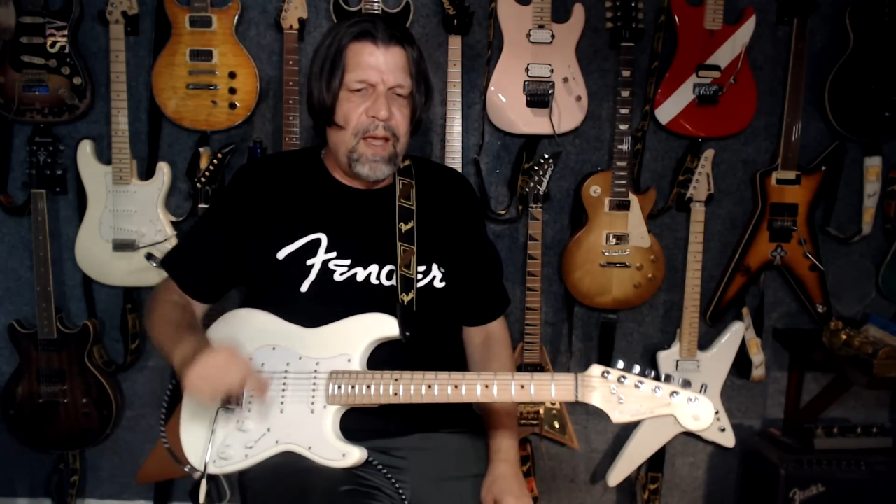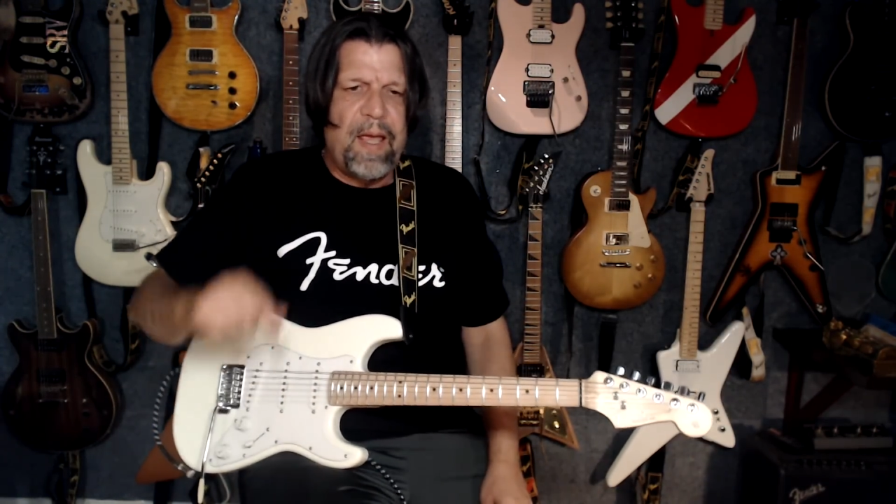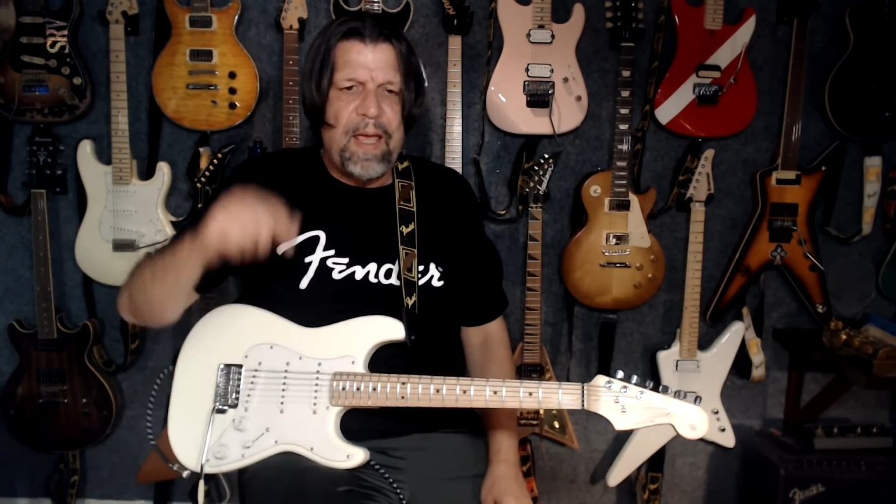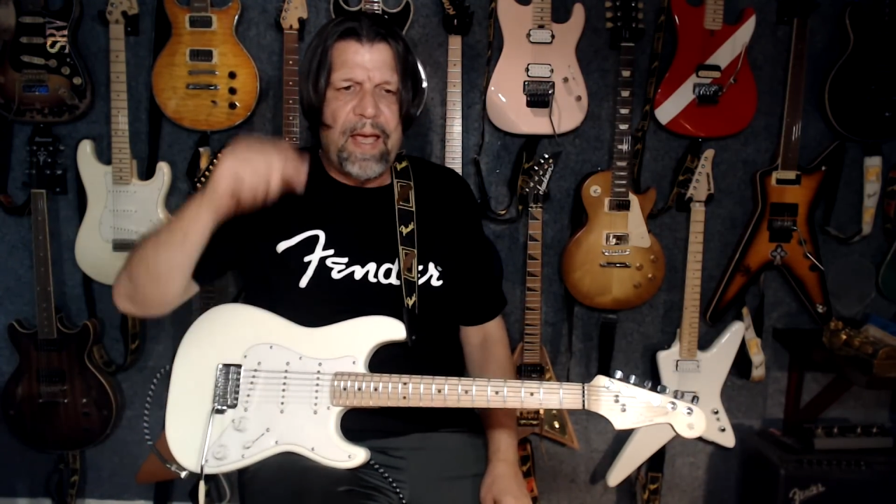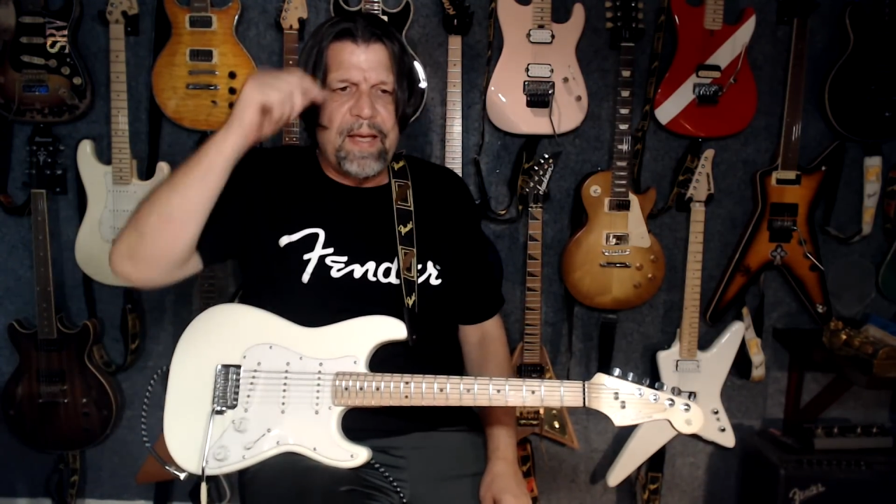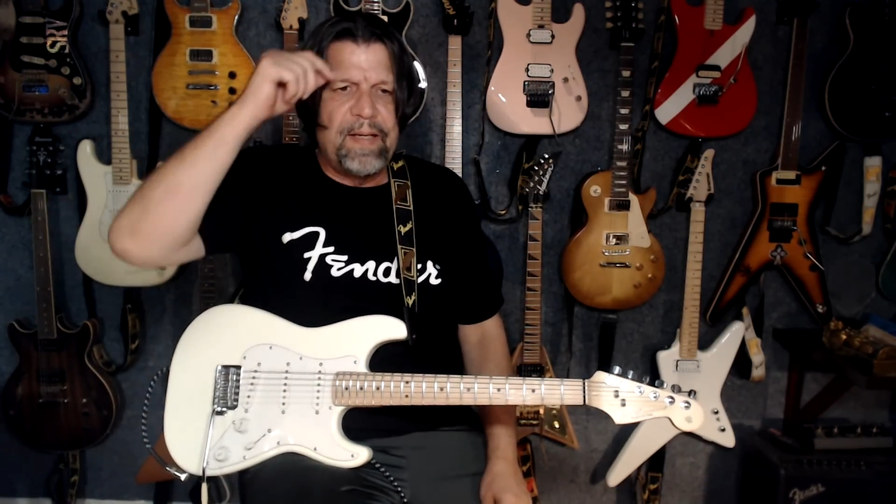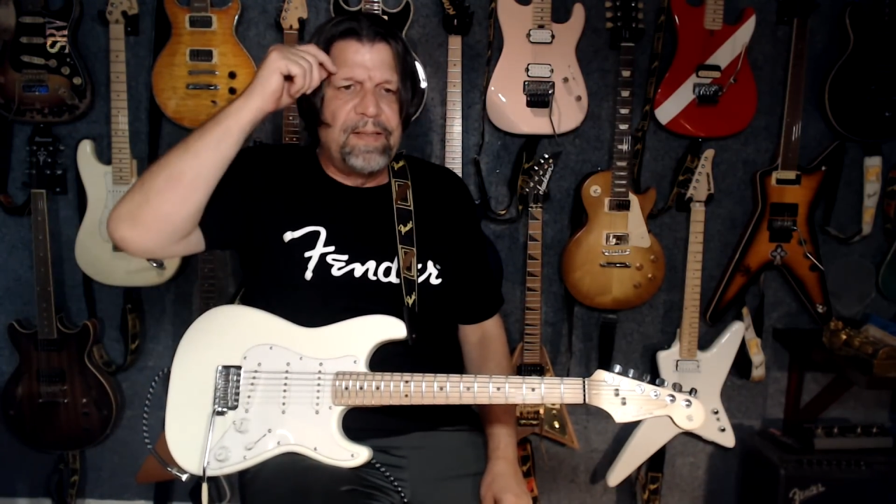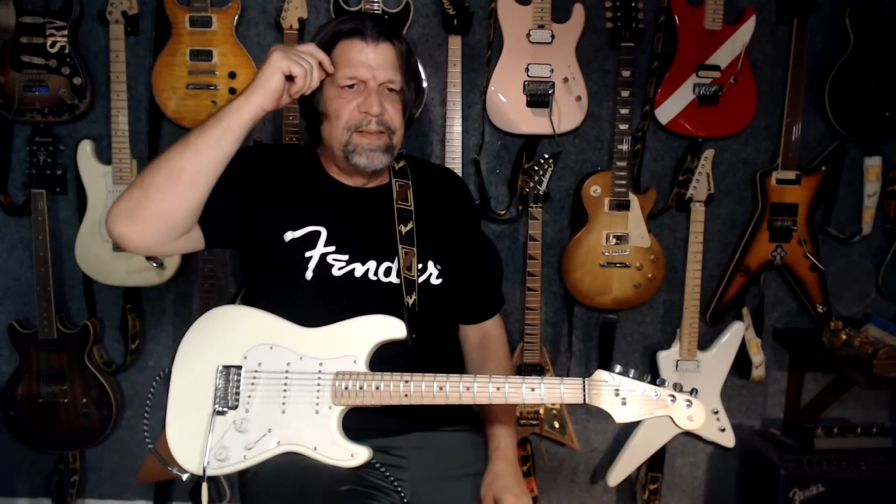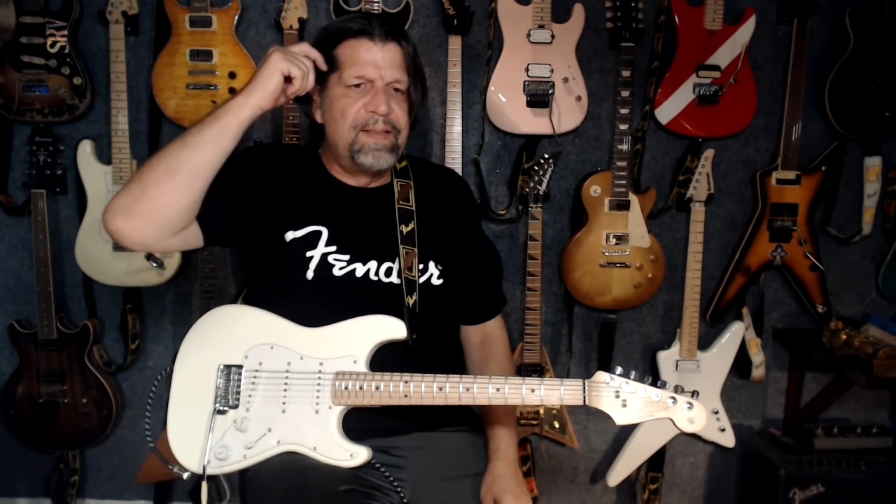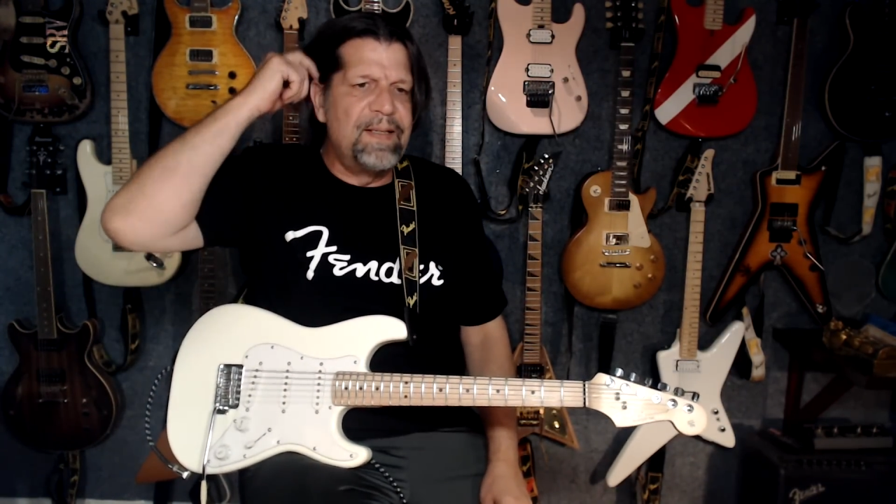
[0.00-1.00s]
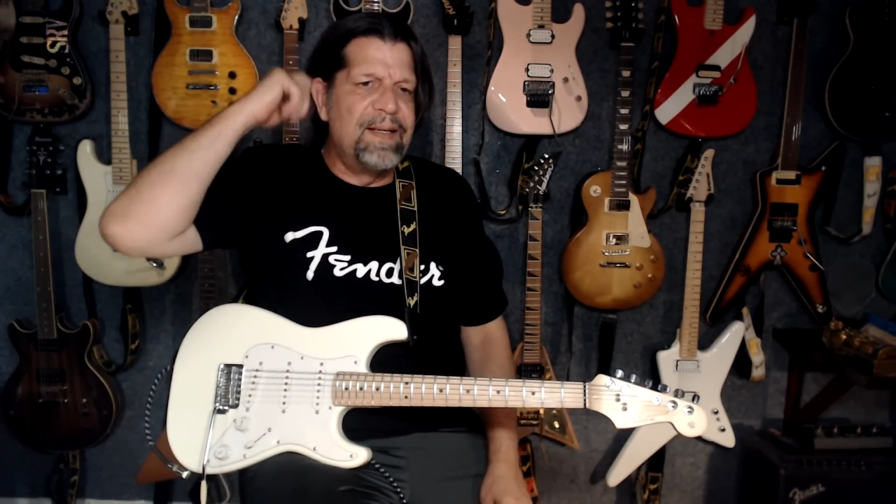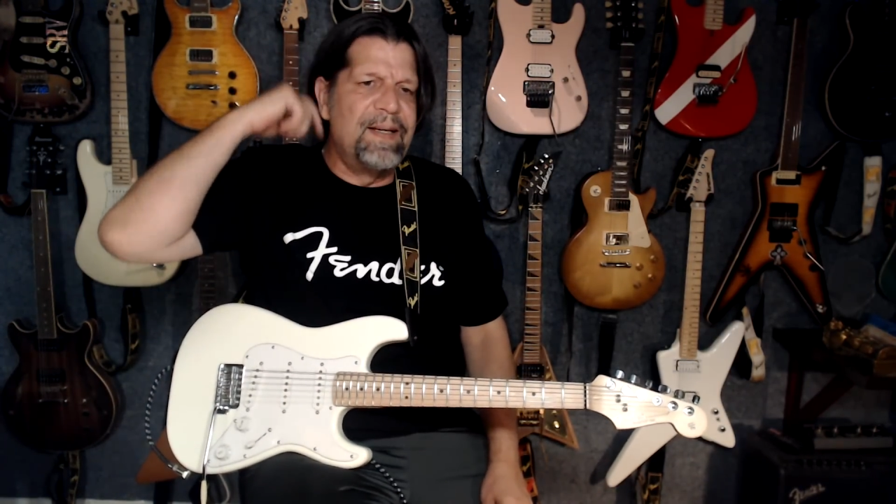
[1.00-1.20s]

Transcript: And